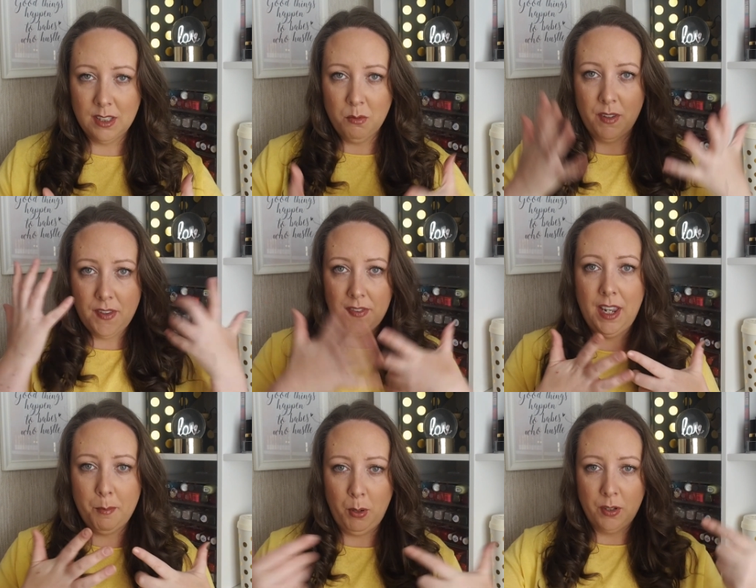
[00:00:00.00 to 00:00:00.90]
are the ones
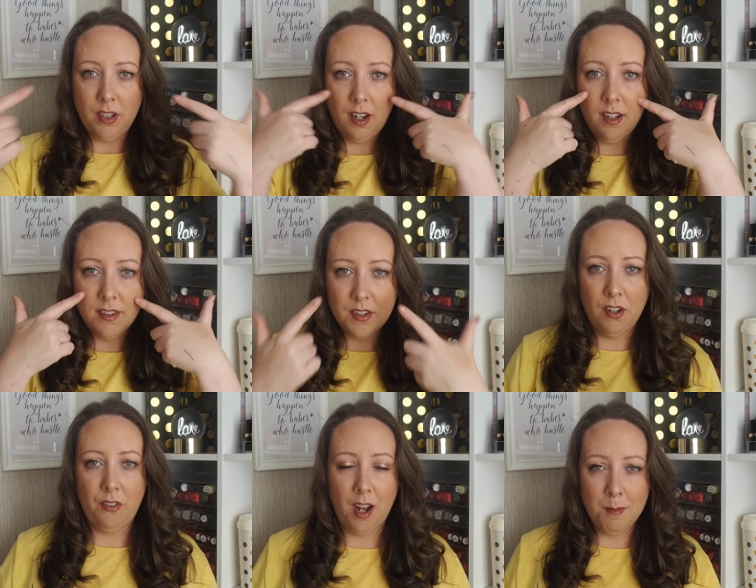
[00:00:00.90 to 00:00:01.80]
that I put all the
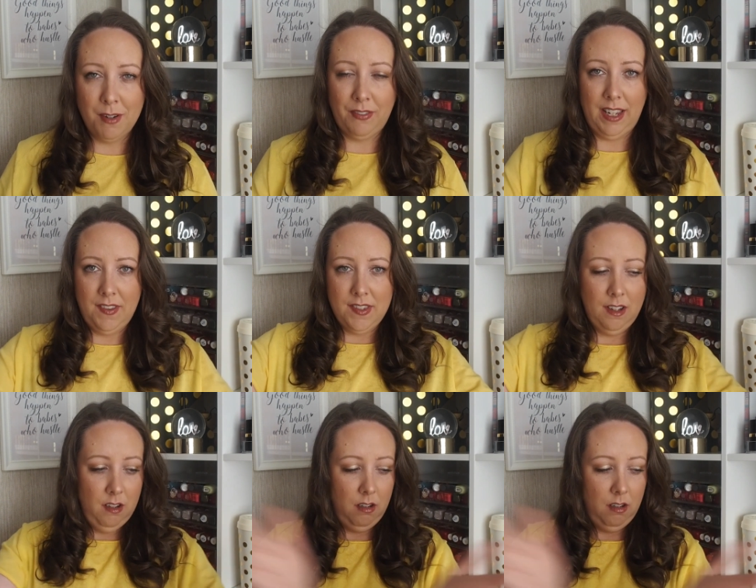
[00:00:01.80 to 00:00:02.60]
stuff on my face.